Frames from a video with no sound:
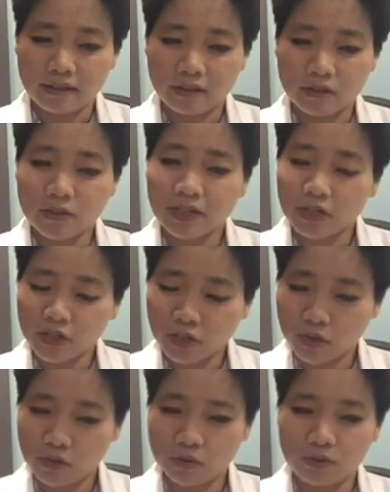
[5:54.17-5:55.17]
you can
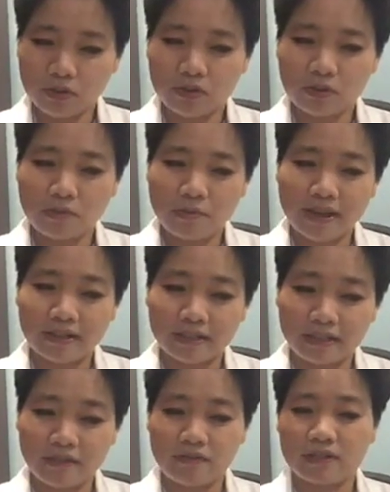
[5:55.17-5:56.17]
choose to make a
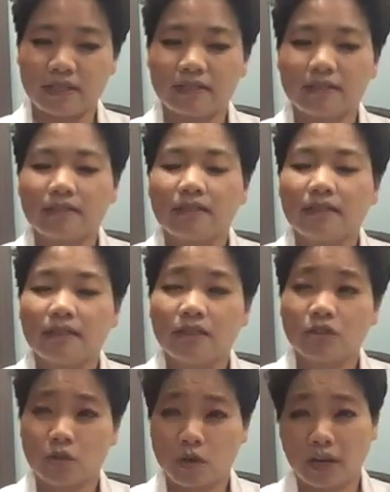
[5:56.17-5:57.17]
difference
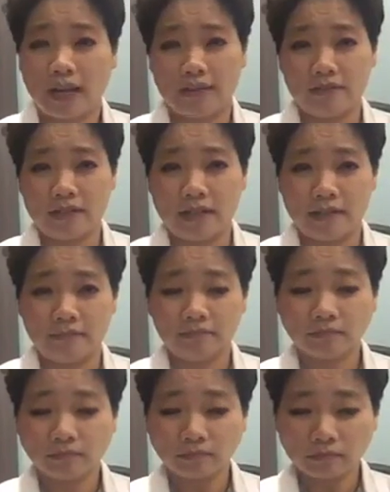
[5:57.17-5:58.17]
in your lifetime
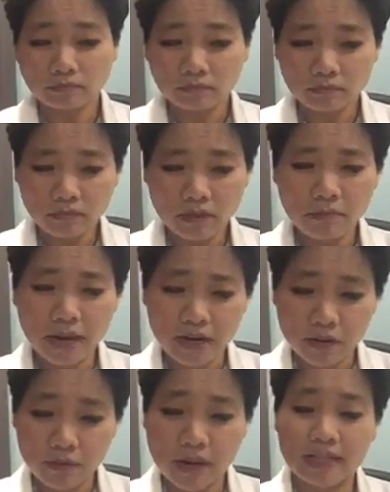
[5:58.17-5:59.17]
by
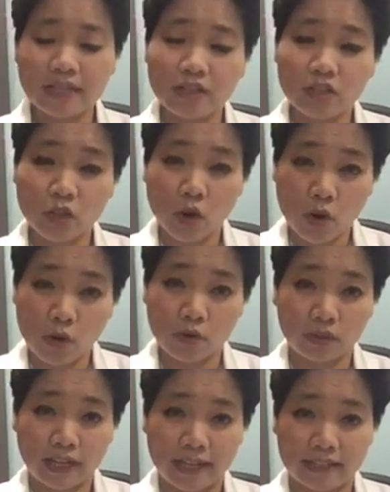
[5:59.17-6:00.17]
creating your
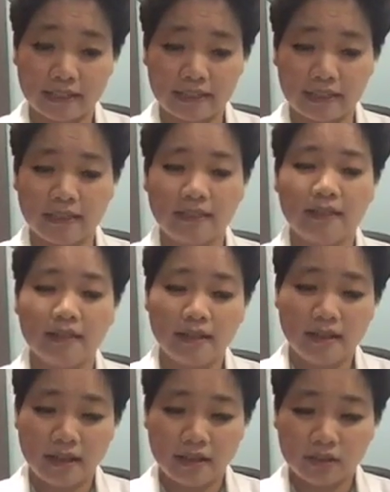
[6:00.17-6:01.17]
own legacy,
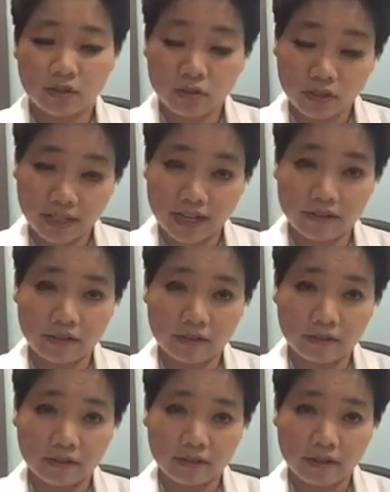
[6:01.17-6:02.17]
so together